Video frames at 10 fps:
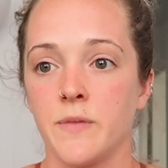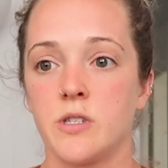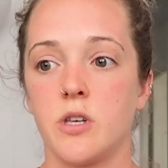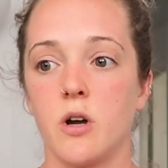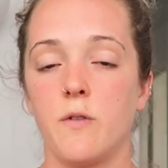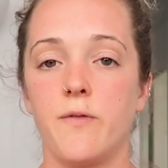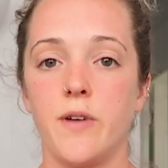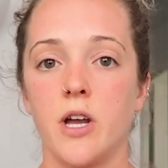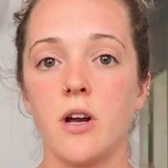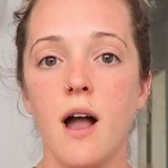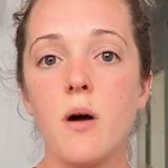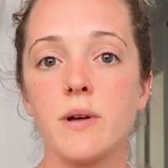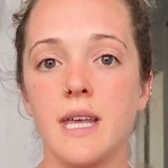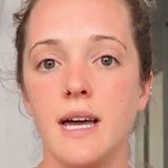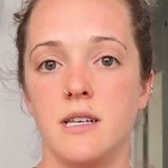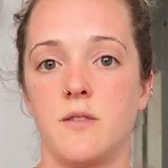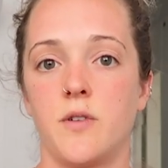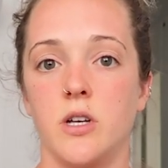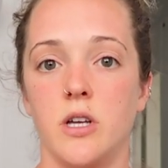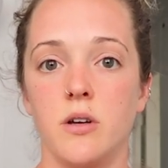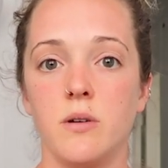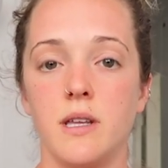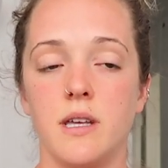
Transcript: So figure out what that is for you,